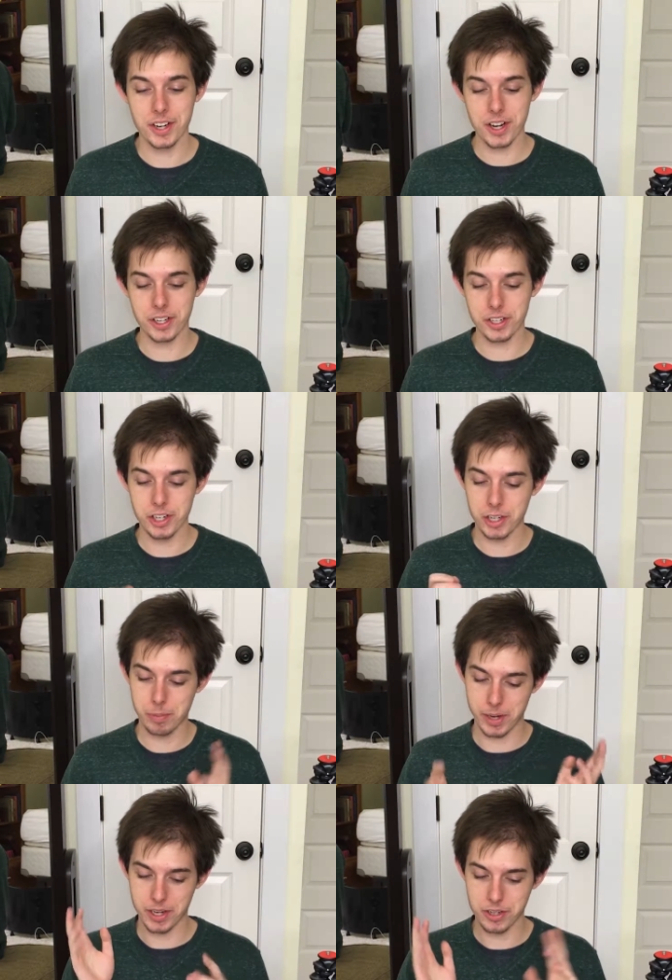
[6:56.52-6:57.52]
oh
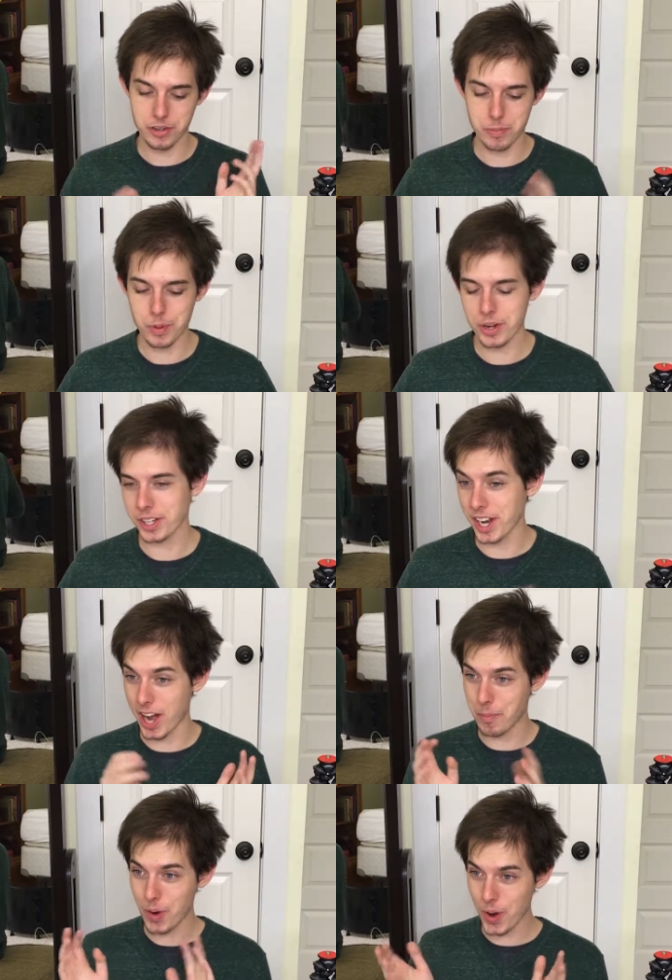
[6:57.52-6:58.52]
cool, playing a new board
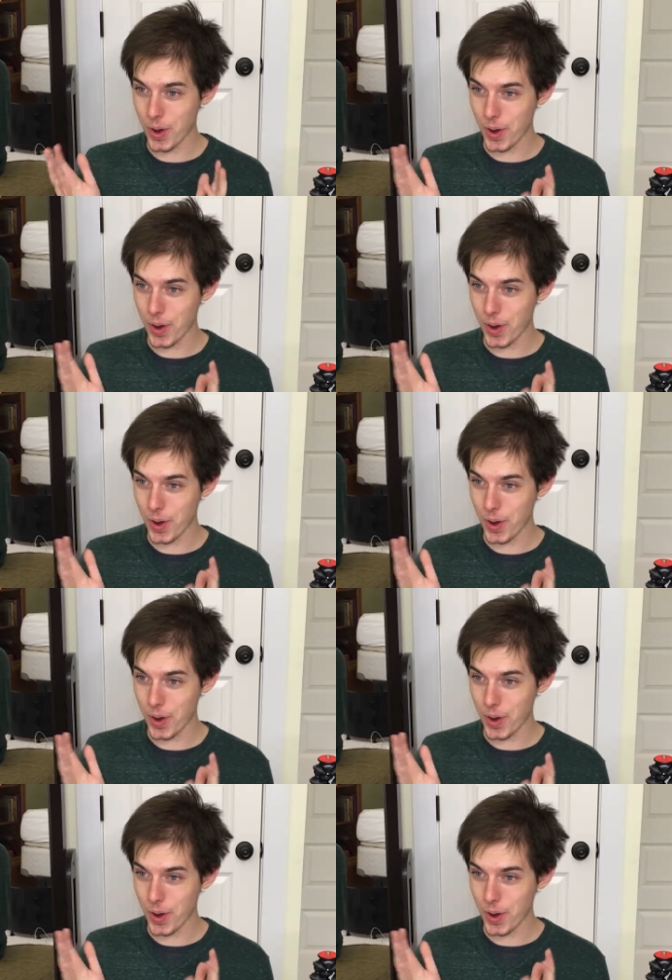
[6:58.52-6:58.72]
game, woo!